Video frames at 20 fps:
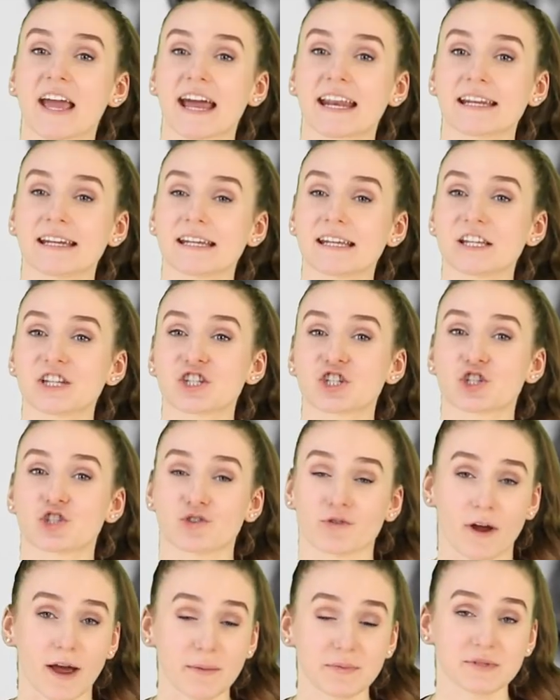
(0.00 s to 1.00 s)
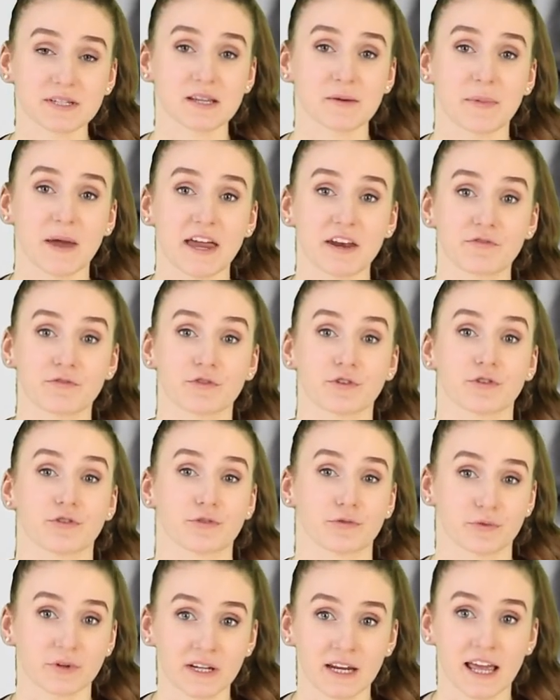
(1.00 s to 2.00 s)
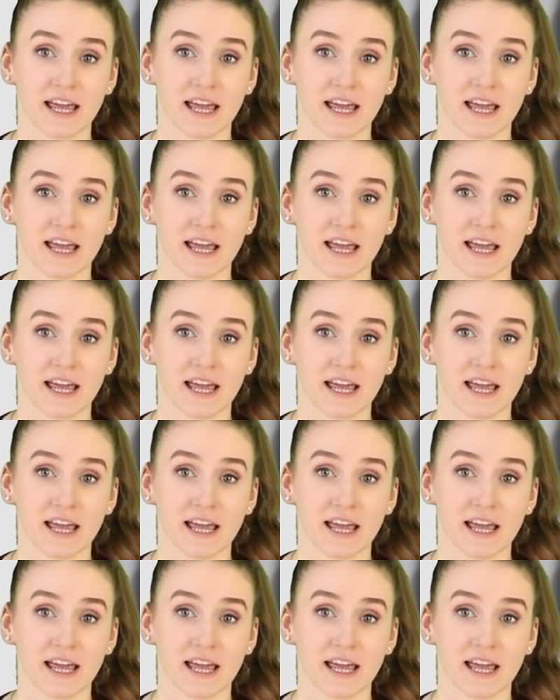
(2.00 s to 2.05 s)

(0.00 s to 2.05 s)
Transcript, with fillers: Kennedy strapped to the bed for three